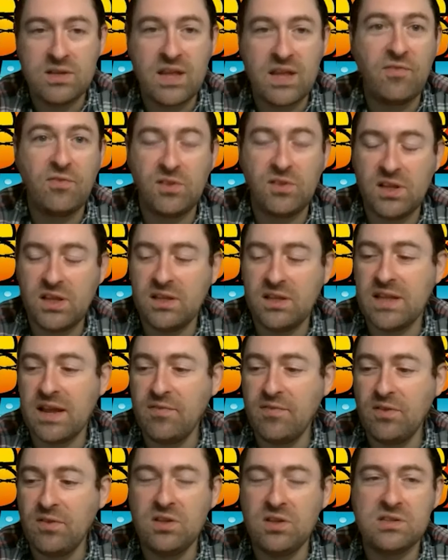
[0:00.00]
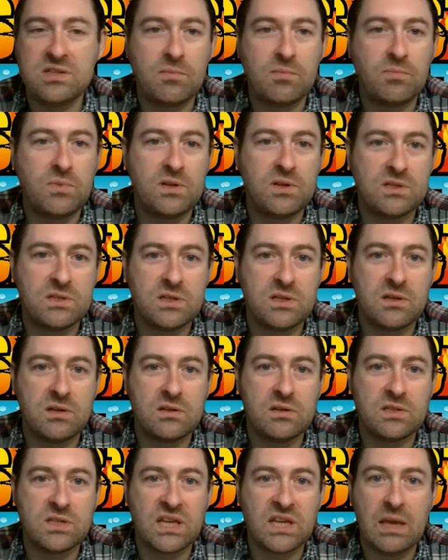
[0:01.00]
Definitely something
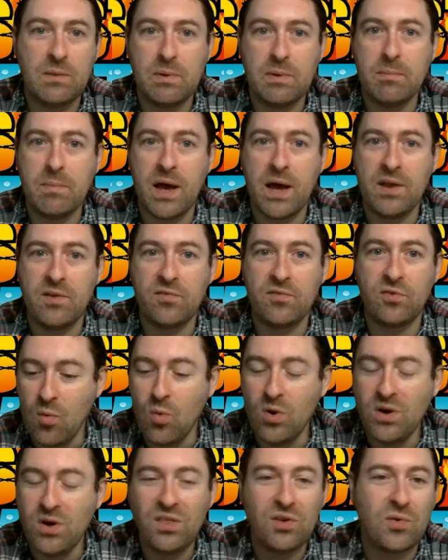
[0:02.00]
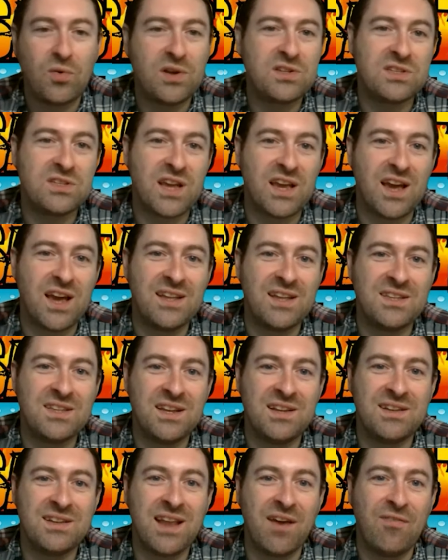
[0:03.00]
to keep in mind. One of the questions I
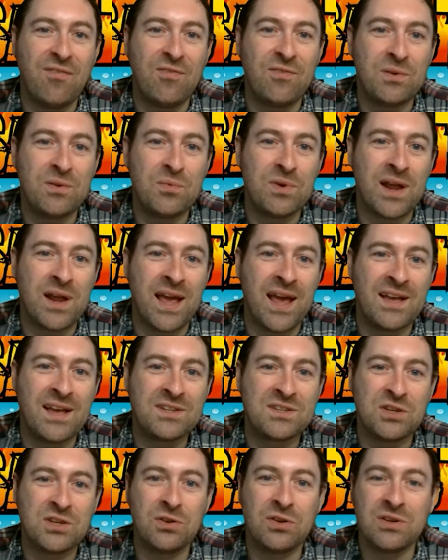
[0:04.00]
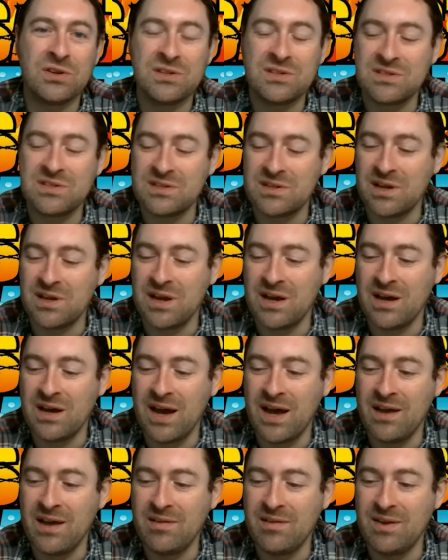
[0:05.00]
did definitely want to ask you because
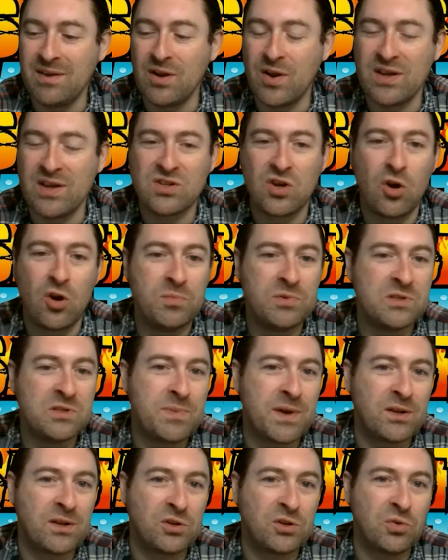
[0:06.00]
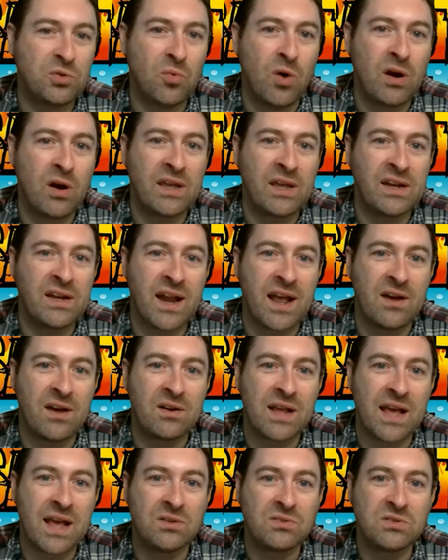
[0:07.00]
as a home inspector, you walk in and
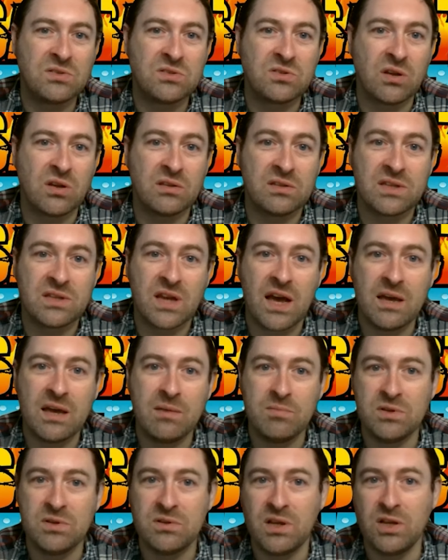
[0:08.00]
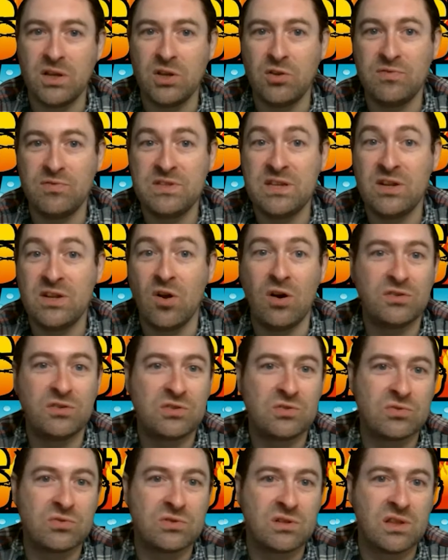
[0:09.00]
out of houses all the time and you've seen all
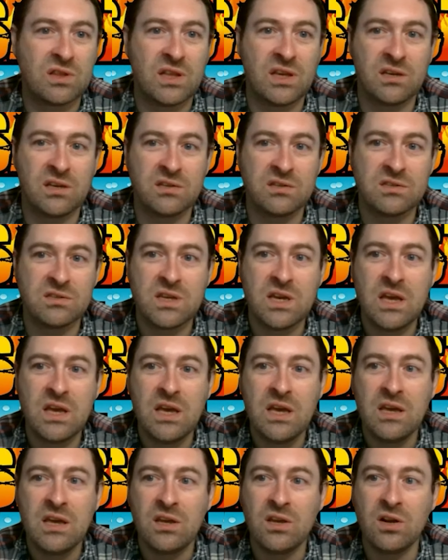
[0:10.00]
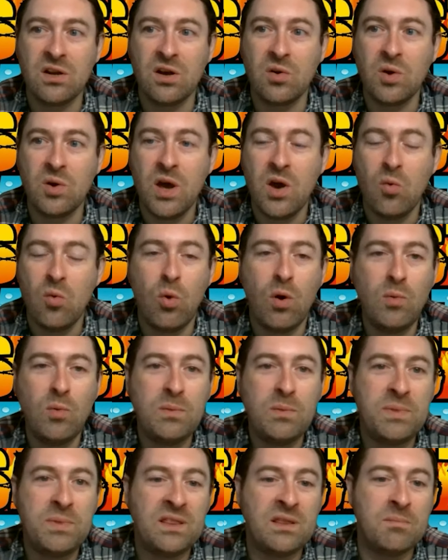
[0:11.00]
sorts of things. What
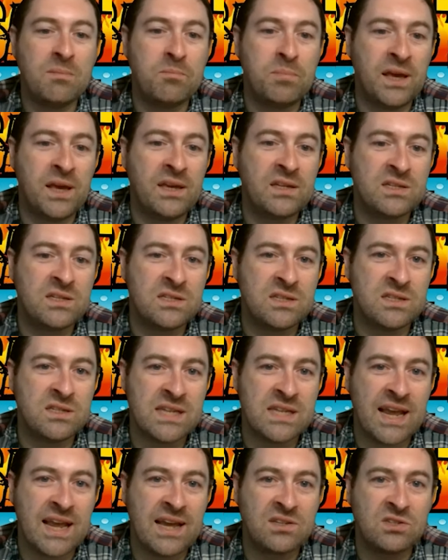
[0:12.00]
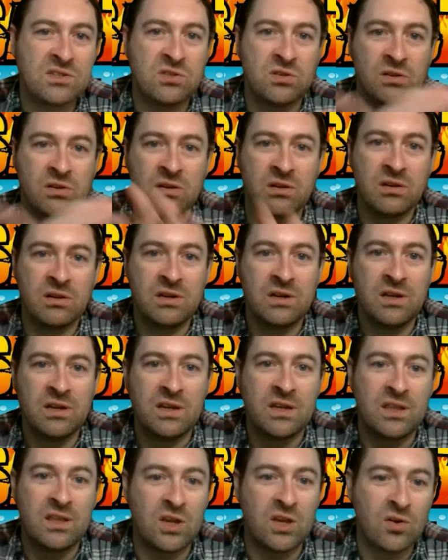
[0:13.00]
would be the biggest disaster,
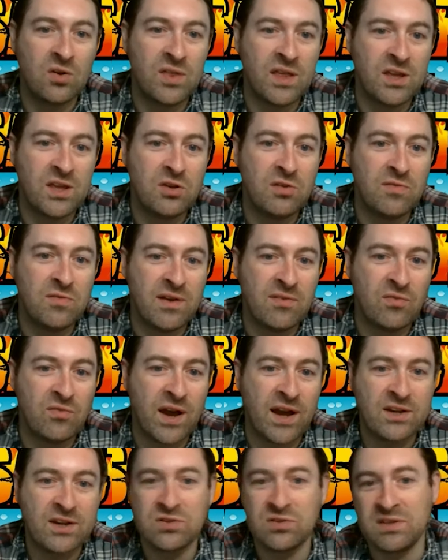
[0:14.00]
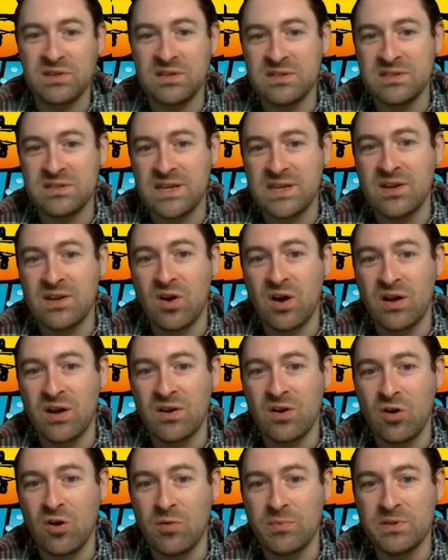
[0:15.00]
that you've ever actually seen on
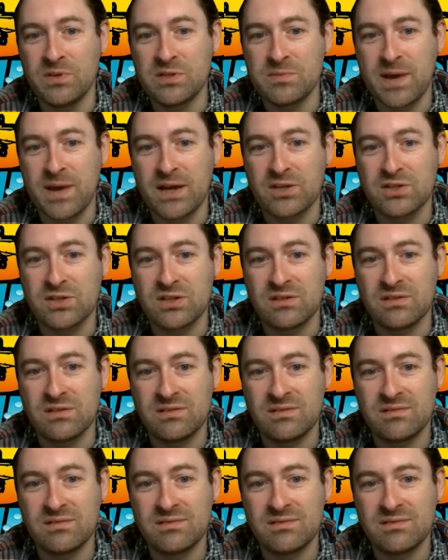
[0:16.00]
a home inspection?